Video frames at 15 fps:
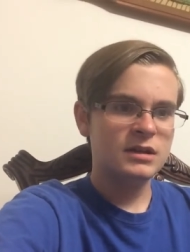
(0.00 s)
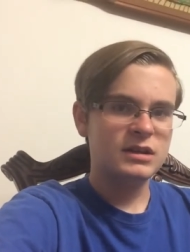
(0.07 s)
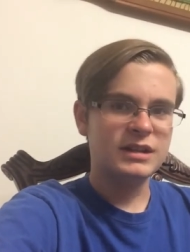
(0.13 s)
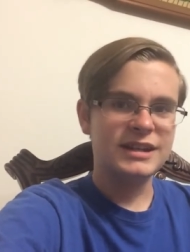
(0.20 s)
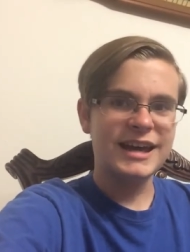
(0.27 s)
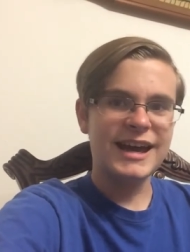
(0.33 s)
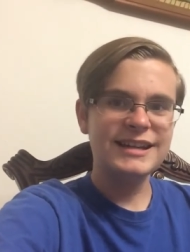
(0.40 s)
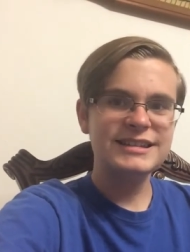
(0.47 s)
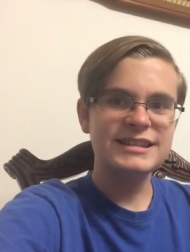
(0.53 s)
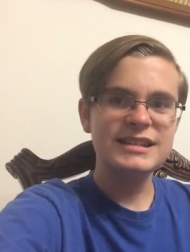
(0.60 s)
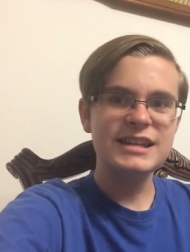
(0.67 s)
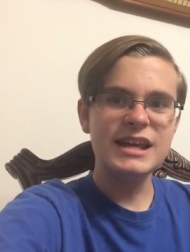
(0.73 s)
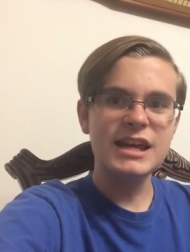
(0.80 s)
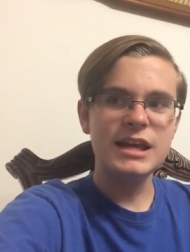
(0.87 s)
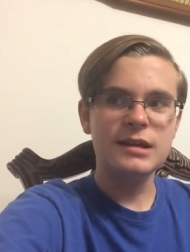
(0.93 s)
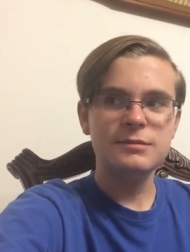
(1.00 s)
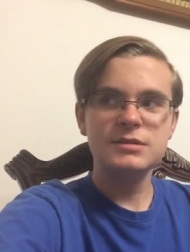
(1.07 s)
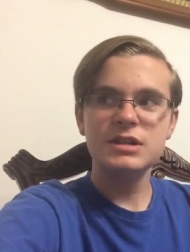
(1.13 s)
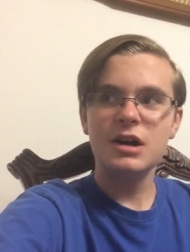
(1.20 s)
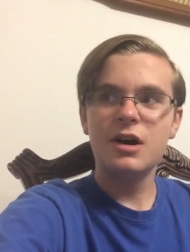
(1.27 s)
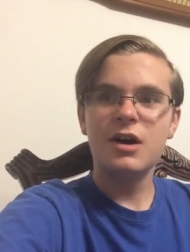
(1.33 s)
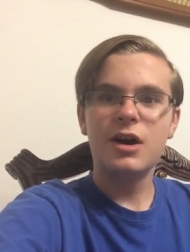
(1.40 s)
The cats'
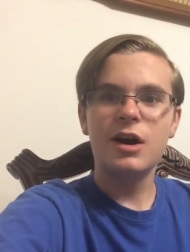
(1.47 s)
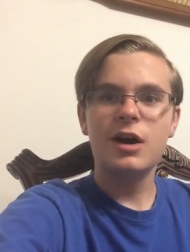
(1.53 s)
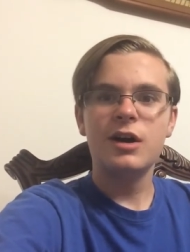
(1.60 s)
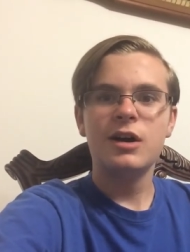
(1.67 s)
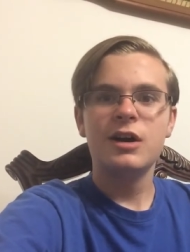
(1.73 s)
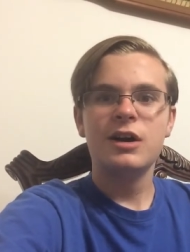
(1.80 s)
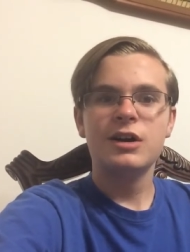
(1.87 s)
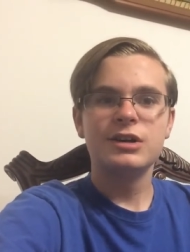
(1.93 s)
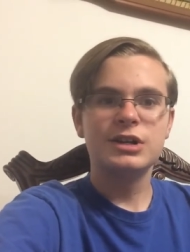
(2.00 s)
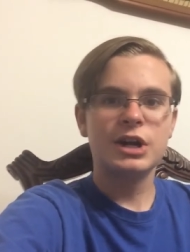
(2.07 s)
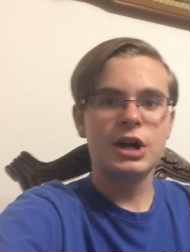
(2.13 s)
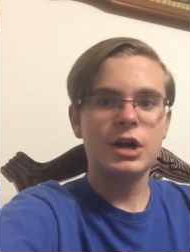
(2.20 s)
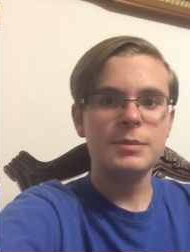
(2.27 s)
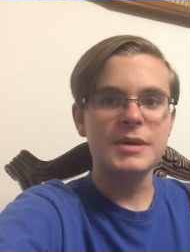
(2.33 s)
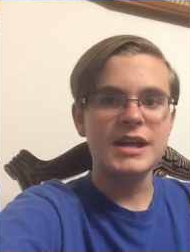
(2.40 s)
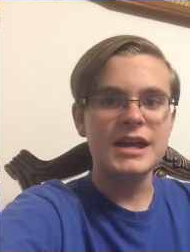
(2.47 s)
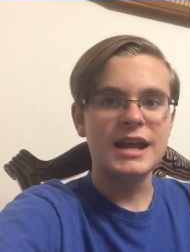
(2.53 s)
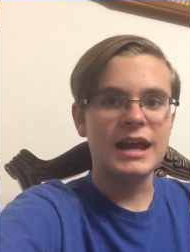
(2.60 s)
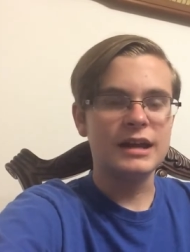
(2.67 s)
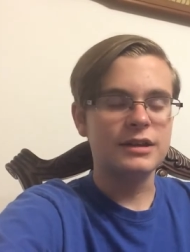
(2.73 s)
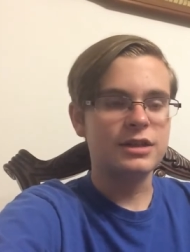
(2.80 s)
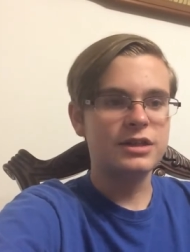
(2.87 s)
names are Kirby
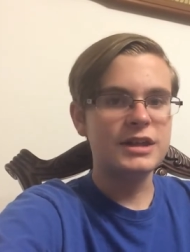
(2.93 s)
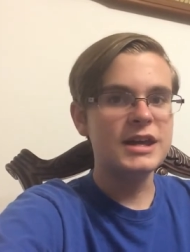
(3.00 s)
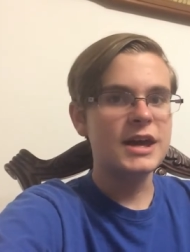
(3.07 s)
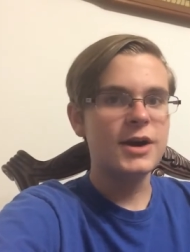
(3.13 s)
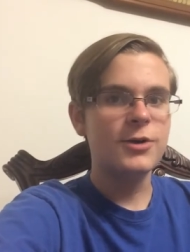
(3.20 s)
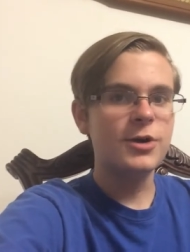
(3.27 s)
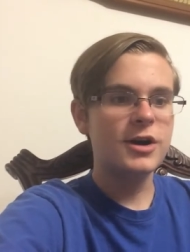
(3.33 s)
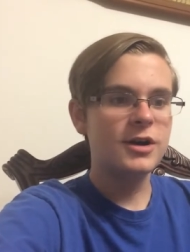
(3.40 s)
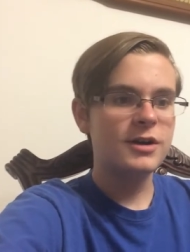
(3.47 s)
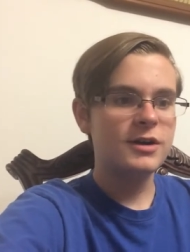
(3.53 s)
and Theo.